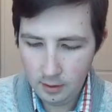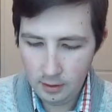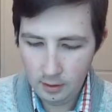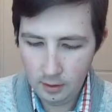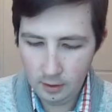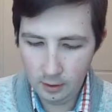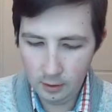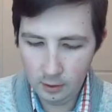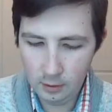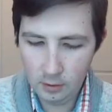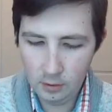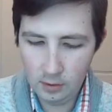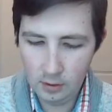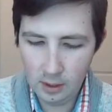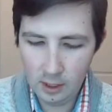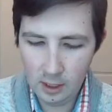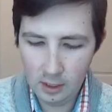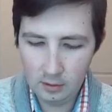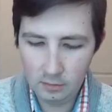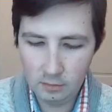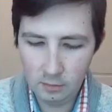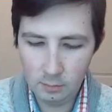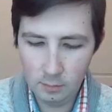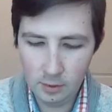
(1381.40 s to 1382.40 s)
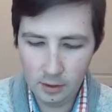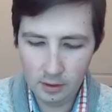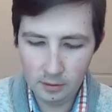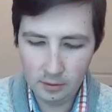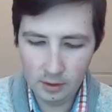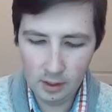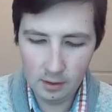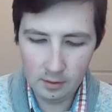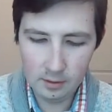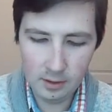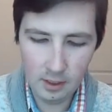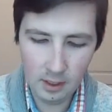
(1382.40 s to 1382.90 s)
It couldn't ask for better
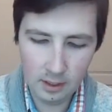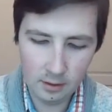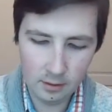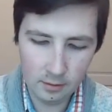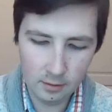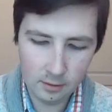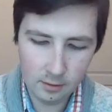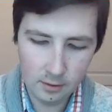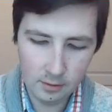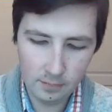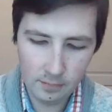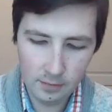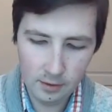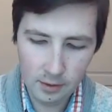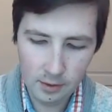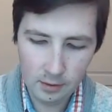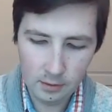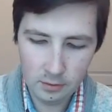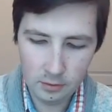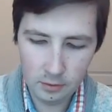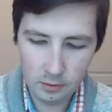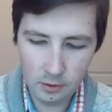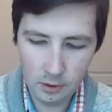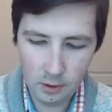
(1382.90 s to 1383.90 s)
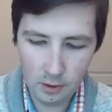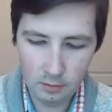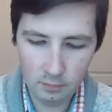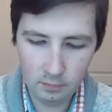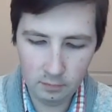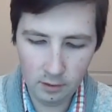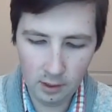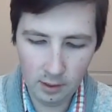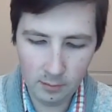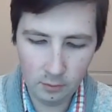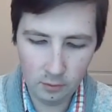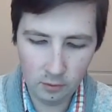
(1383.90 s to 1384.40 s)
caretakers. So long,
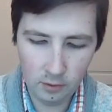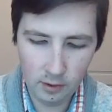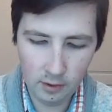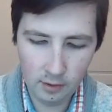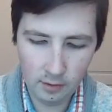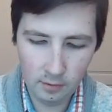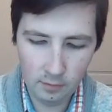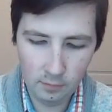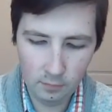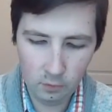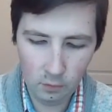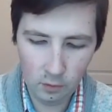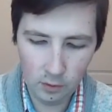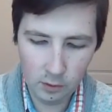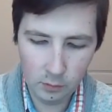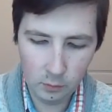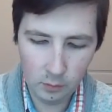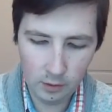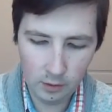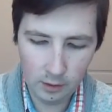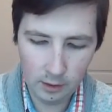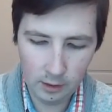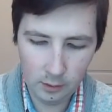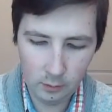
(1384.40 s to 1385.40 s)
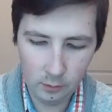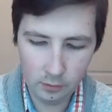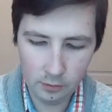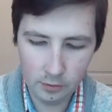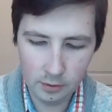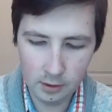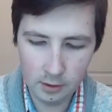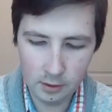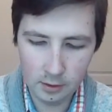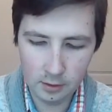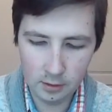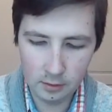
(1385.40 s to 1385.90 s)
Flyboy. Force willing, we'll
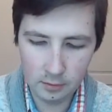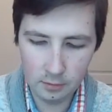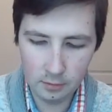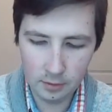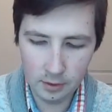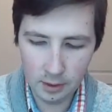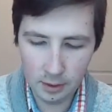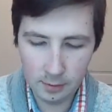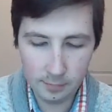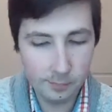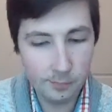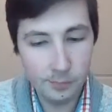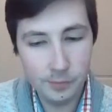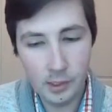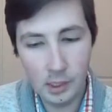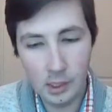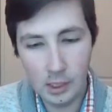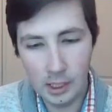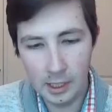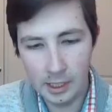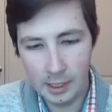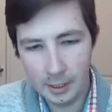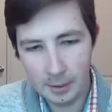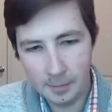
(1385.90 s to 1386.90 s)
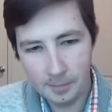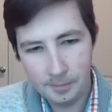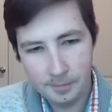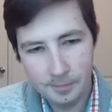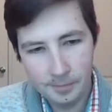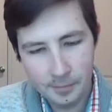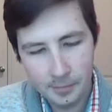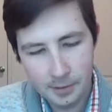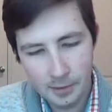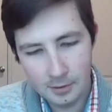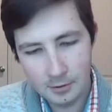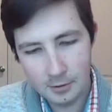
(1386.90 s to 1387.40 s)
see each other again. Leia.
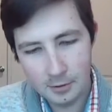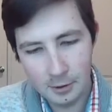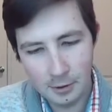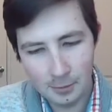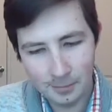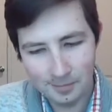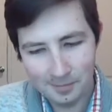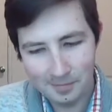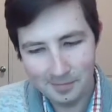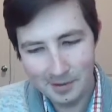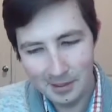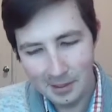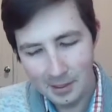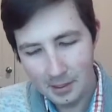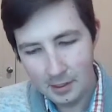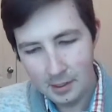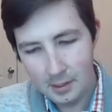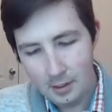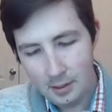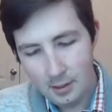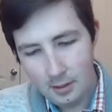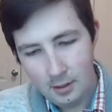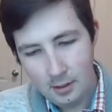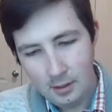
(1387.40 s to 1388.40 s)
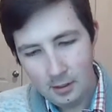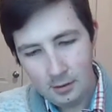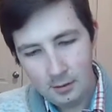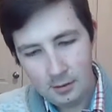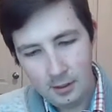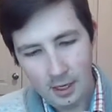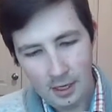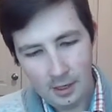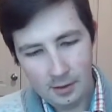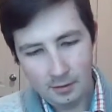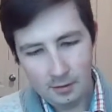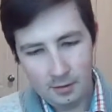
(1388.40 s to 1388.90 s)
So...
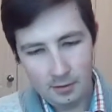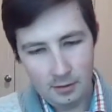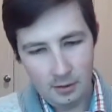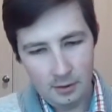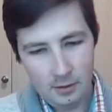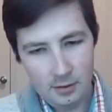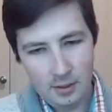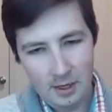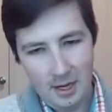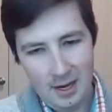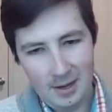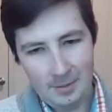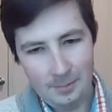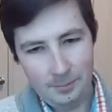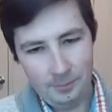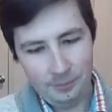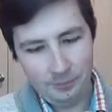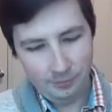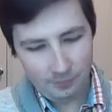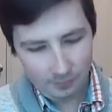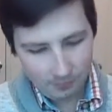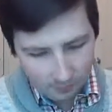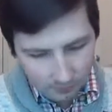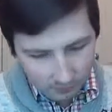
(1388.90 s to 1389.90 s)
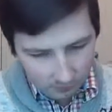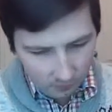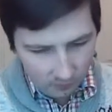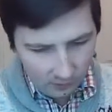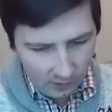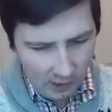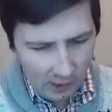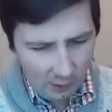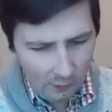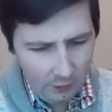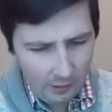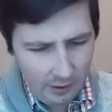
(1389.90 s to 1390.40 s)
yeah, so there's that.
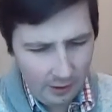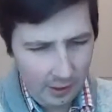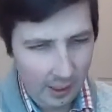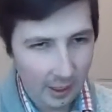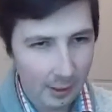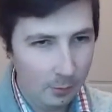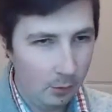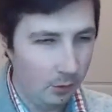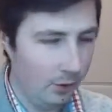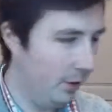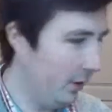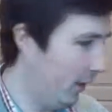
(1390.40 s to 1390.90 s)
I really like books